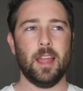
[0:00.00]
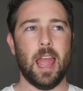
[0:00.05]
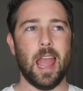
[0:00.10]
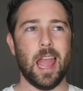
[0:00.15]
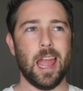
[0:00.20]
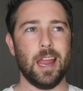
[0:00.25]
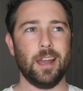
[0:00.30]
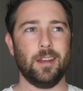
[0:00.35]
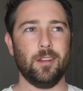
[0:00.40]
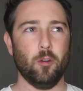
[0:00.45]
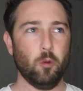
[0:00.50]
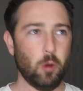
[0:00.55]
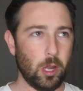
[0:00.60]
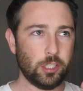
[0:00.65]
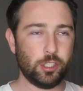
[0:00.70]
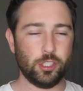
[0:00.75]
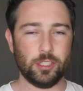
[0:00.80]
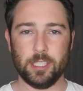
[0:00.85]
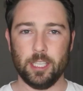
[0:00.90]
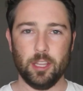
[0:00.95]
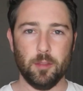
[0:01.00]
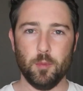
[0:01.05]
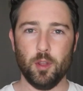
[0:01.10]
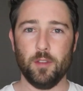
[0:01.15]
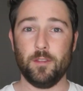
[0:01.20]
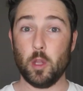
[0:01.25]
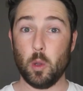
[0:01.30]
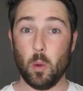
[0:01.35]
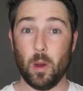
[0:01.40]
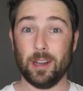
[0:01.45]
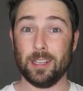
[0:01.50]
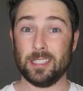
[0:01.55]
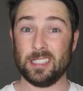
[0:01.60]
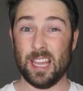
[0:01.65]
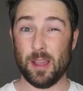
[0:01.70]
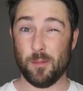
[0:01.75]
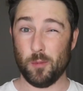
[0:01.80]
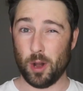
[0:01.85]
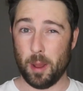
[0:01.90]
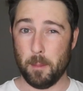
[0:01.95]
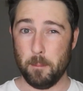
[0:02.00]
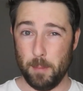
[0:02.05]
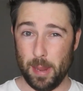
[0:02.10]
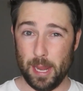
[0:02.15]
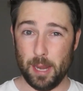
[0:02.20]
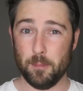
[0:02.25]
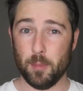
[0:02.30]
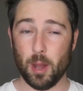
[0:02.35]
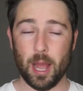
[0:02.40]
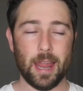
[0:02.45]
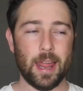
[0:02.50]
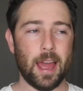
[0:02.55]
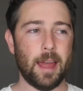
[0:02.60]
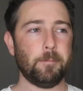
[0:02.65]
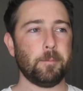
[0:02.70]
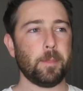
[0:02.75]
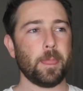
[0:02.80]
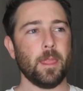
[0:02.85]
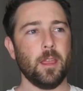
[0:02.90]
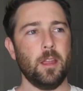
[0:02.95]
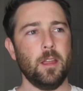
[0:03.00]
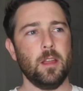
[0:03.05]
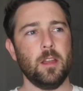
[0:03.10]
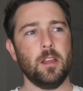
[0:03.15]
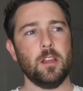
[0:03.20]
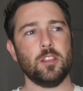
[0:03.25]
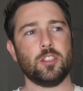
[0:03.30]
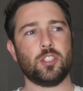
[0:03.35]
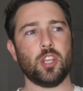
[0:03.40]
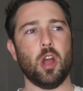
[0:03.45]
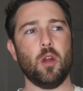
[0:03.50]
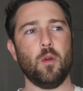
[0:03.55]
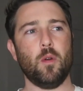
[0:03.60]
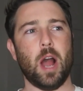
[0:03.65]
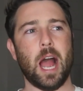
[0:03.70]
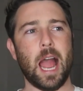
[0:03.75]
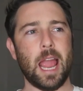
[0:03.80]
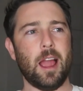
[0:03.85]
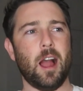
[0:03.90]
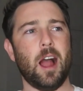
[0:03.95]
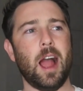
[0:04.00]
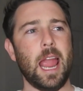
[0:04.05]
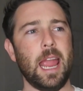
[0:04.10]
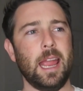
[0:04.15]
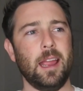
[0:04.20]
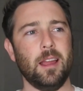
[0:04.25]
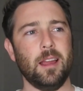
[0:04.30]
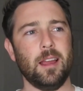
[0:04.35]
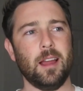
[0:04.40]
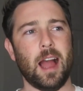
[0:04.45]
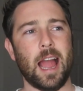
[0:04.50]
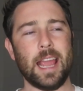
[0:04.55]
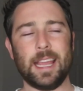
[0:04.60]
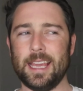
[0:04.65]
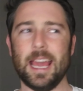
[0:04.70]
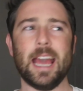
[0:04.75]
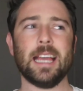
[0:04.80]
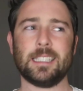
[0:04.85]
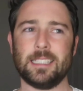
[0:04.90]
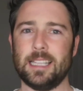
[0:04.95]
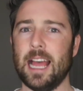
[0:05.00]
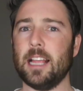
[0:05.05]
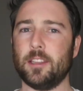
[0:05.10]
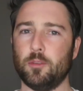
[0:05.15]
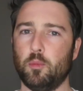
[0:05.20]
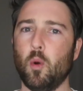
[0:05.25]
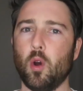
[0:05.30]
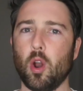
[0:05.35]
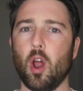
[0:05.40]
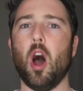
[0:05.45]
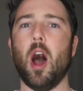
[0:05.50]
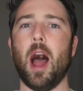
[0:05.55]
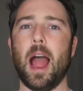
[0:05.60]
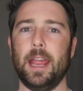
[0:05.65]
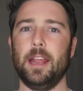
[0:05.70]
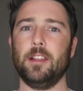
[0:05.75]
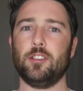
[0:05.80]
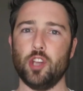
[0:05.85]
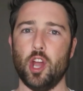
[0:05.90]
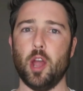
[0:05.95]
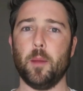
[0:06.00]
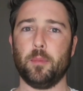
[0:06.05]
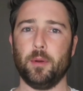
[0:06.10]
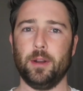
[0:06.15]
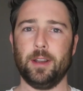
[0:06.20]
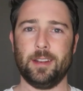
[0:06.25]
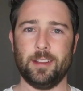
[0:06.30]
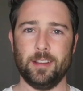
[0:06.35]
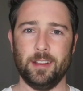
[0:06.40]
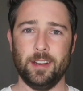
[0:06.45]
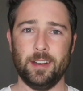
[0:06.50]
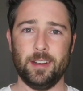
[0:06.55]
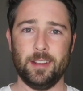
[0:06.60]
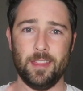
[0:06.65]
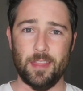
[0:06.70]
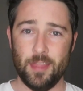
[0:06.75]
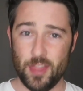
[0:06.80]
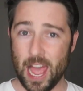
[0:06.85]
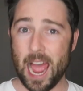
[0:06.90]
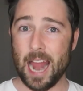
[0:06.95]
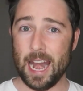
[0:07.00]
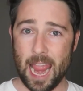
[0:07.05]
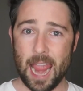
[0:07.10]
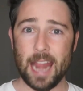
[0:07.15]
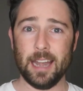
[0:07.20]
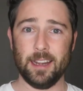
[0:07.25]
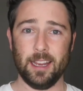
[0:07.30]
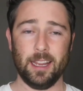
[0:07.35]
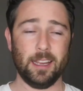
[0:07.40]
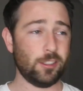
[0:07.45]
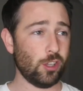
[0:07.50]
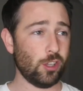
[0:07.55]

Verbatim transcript: and once you see the movie you understand what i mean by that so i i, I guess that's what i interpreted that ending.